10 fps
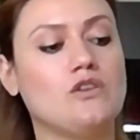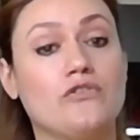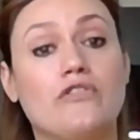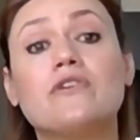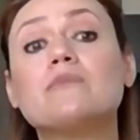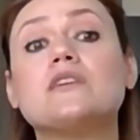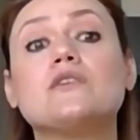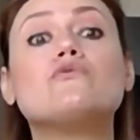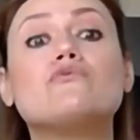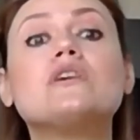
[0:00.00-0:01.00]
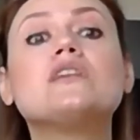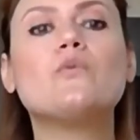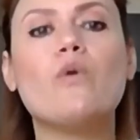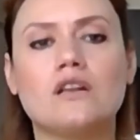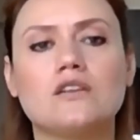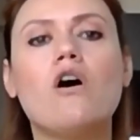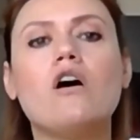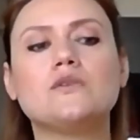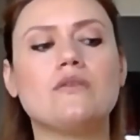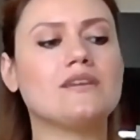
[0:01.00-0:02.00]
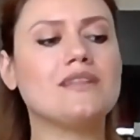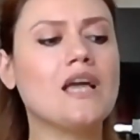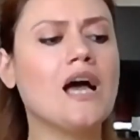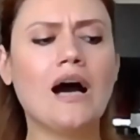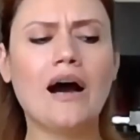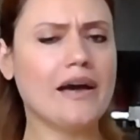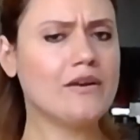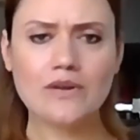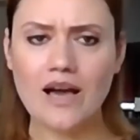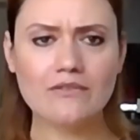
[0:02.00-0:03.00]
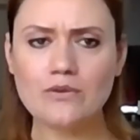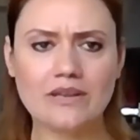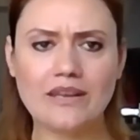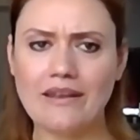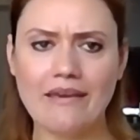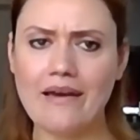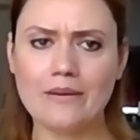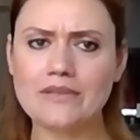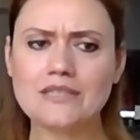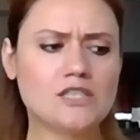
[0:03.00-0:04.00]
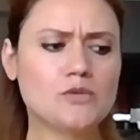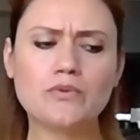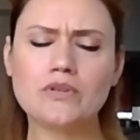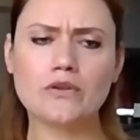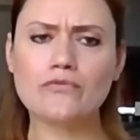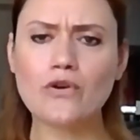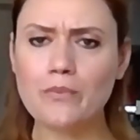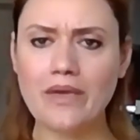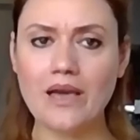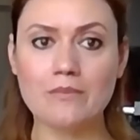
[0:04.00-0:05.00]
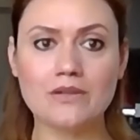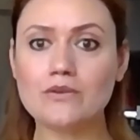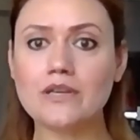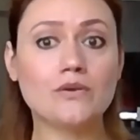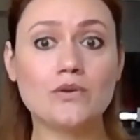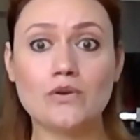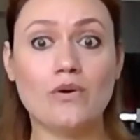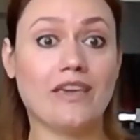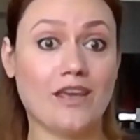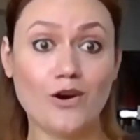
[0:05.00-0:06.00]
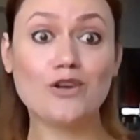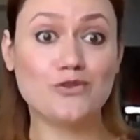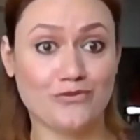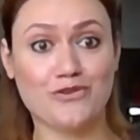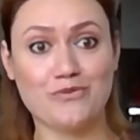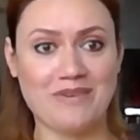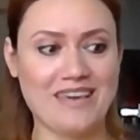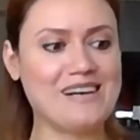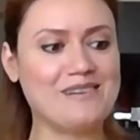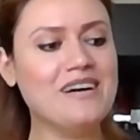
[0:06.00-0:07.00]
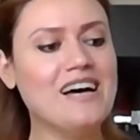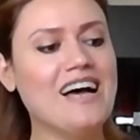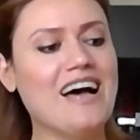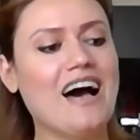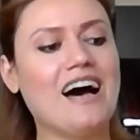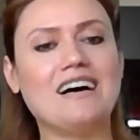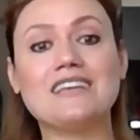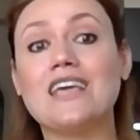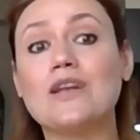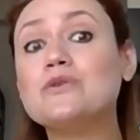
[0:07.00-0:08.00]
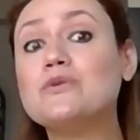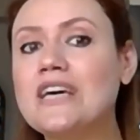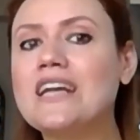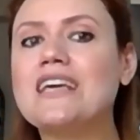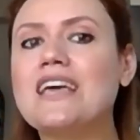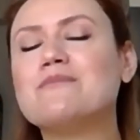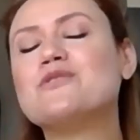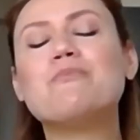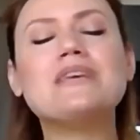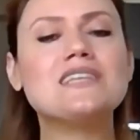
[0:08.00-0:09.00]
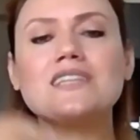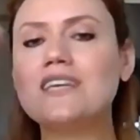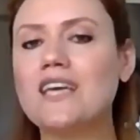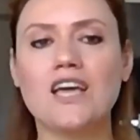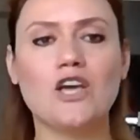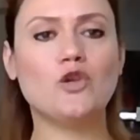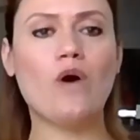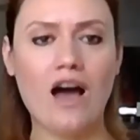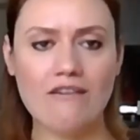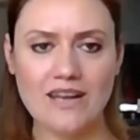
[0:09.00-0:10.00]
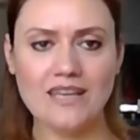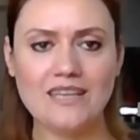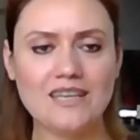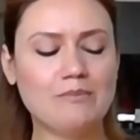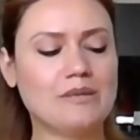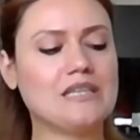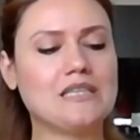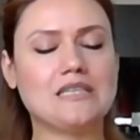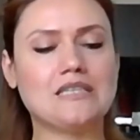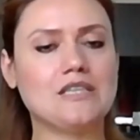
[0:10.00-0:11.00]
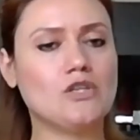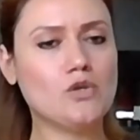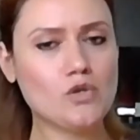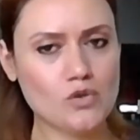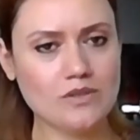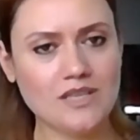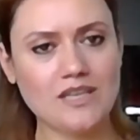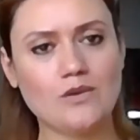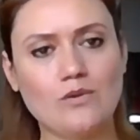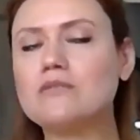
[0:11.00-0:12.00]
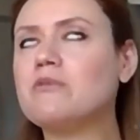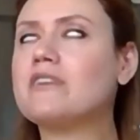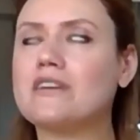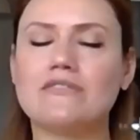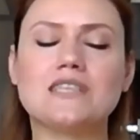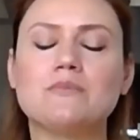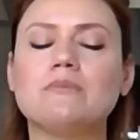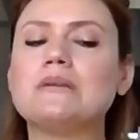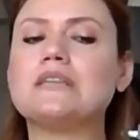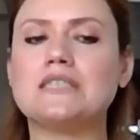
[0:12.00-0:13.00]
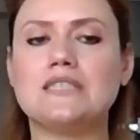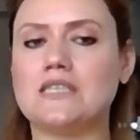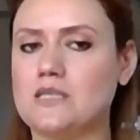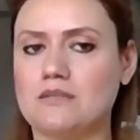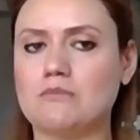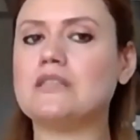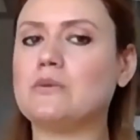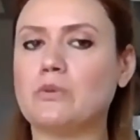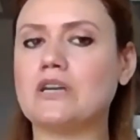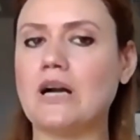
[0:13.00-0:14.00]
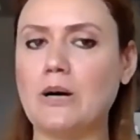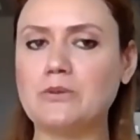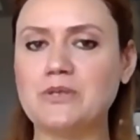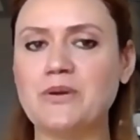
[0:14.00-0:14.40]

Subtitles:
the firms that you really want calls you, and they're like, I don't have you at 8 a.m., let's just put you at 4 p.m., and you're like, no, I cannot do 4 p.m., can be 10 a.m. So basically, you have an idea, but it's usually, you have to be very flexible because it doesn't really work out.